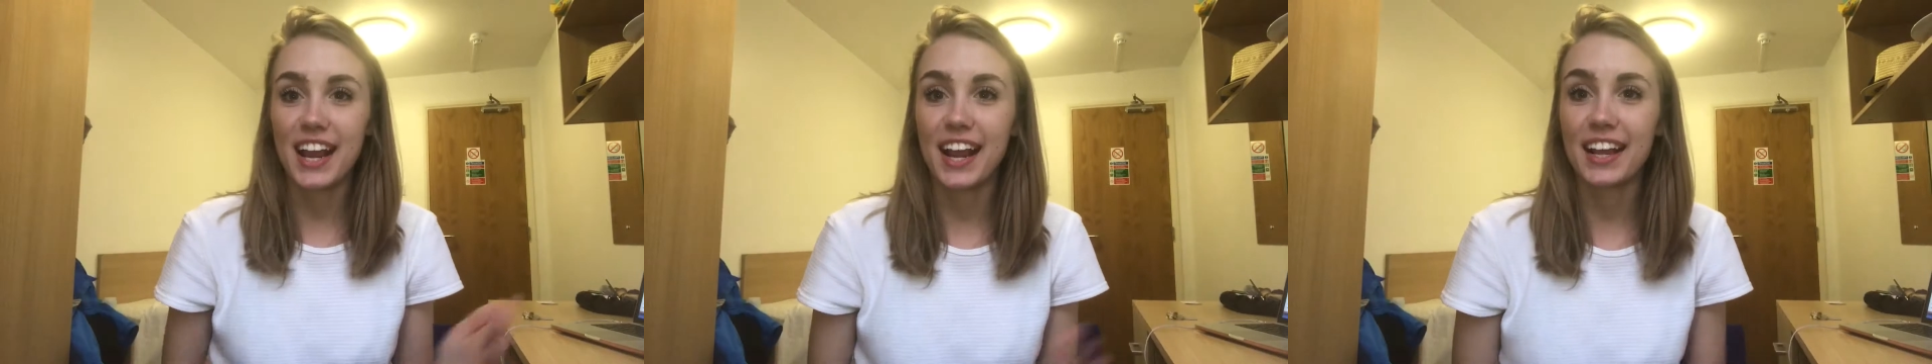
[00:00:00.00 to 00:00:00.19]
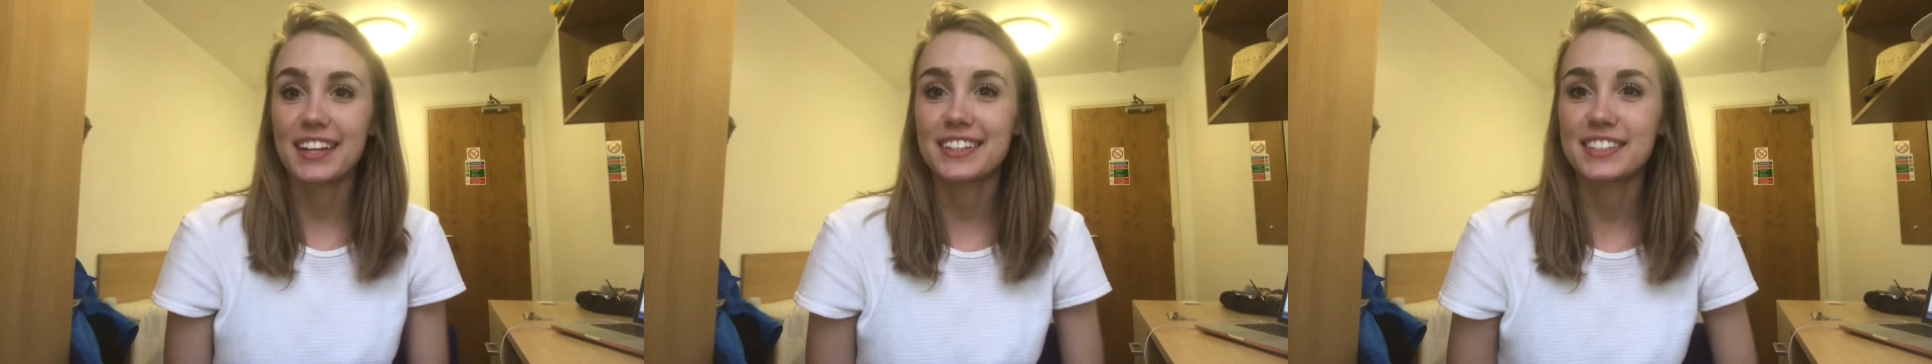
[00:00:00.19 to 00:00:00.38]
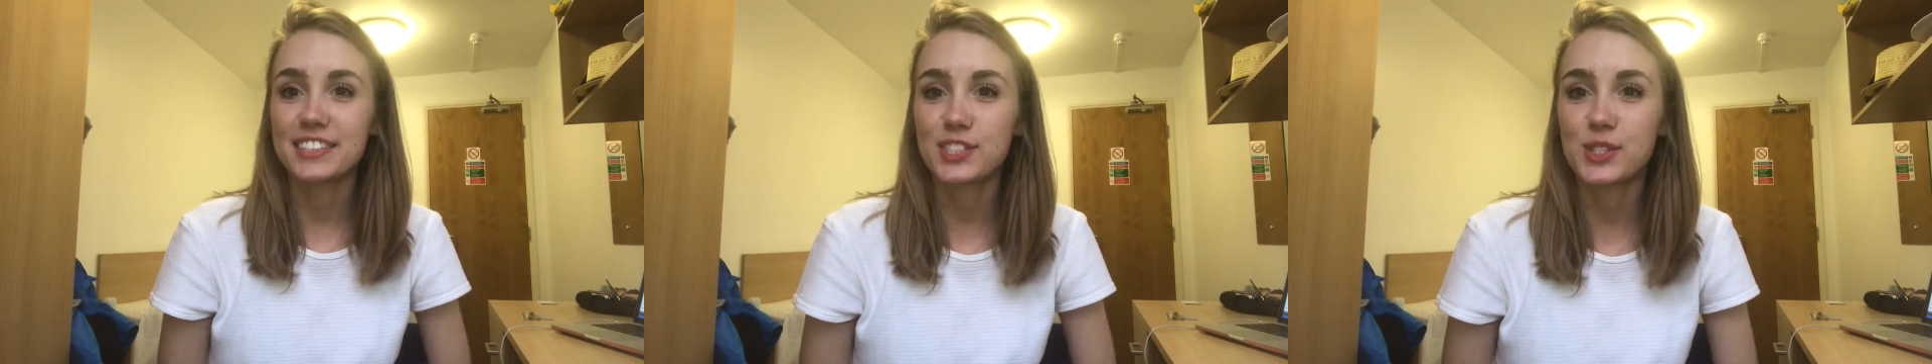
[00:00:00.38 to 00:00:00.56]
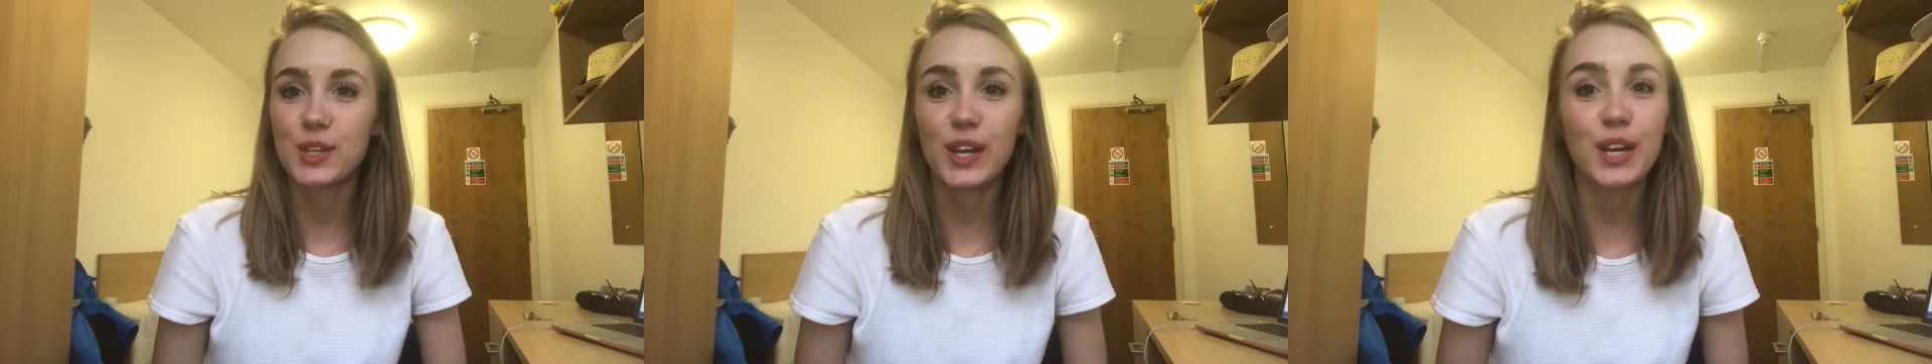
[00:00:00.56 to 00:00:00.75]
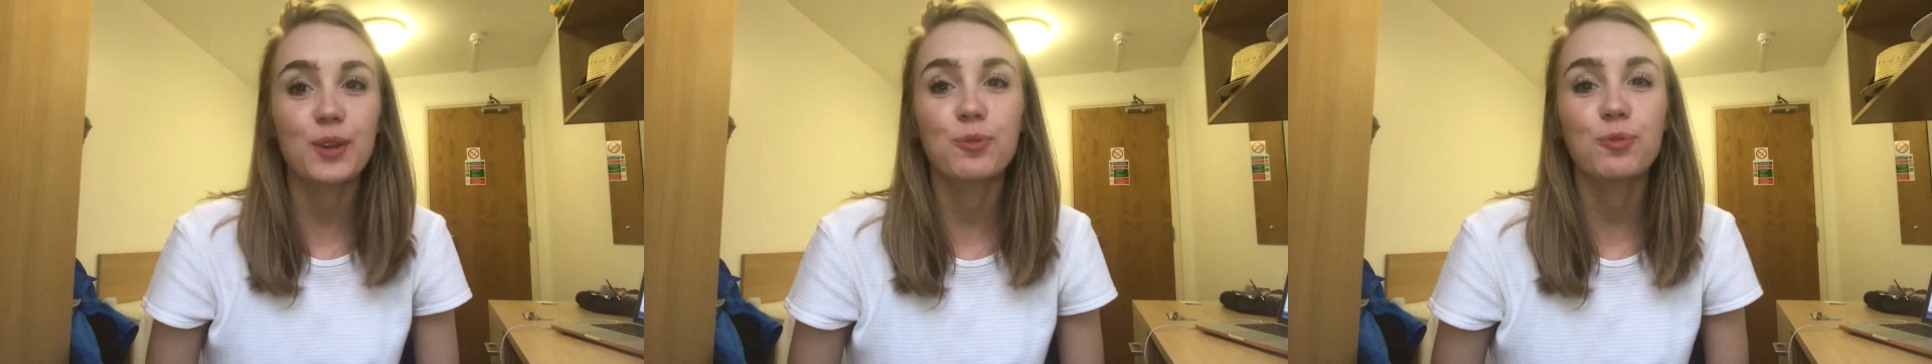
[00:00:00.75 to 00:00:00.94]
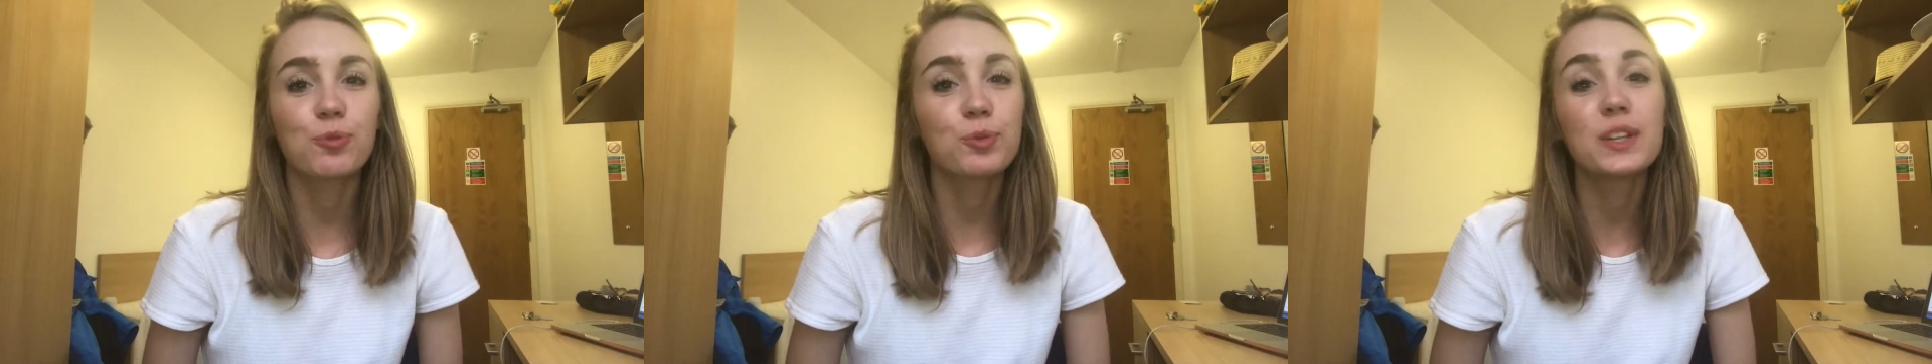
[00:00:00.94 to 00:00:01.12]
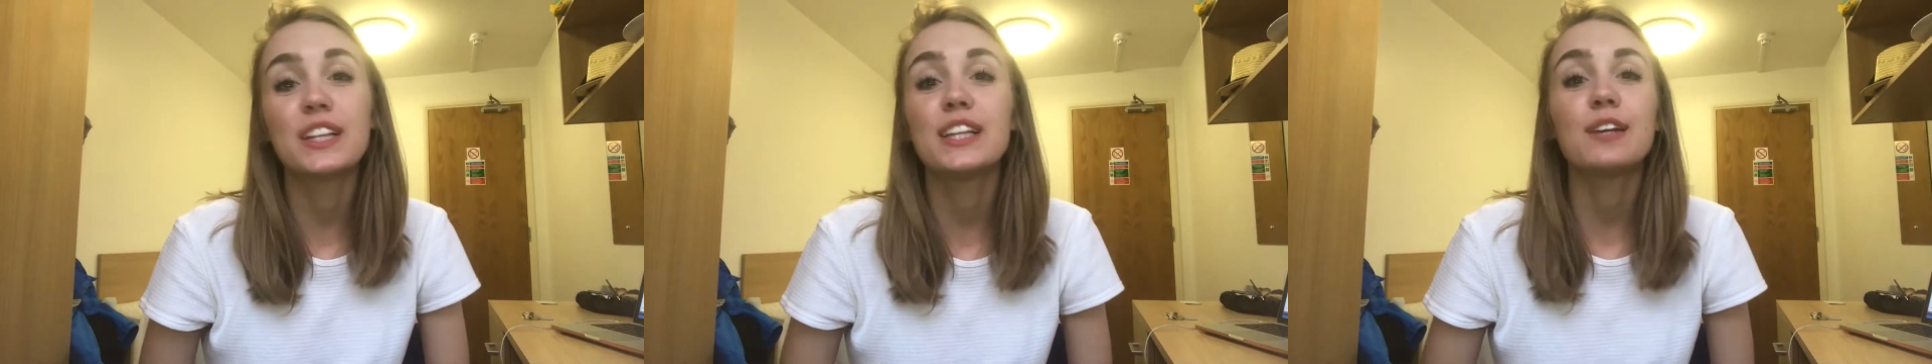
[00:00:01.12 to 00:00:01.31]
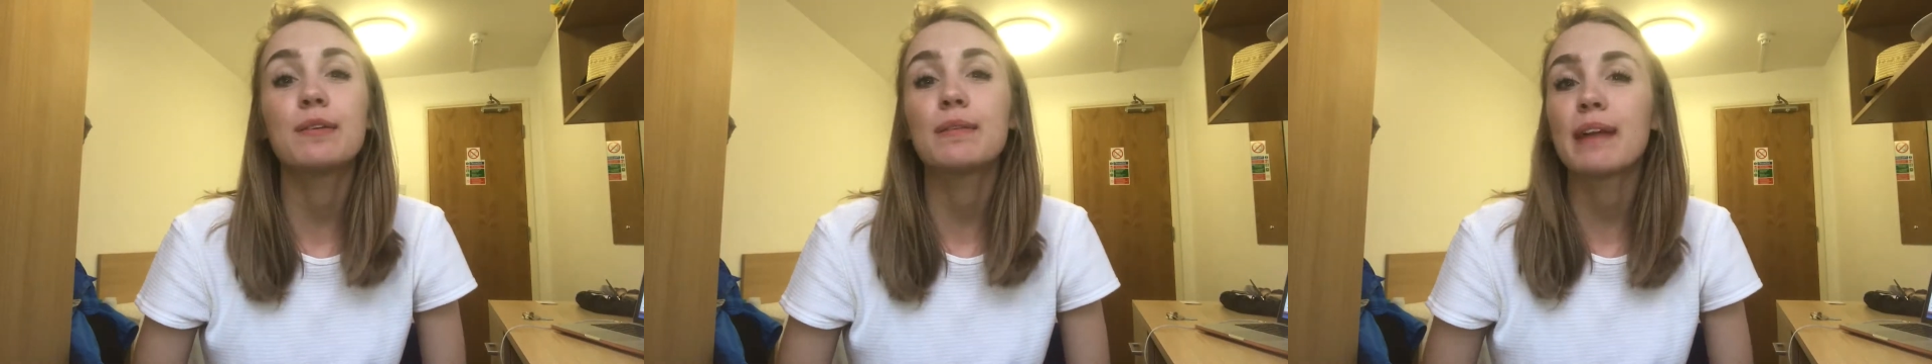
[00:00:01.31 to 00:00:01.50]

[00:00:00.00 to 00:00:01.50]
and just getting really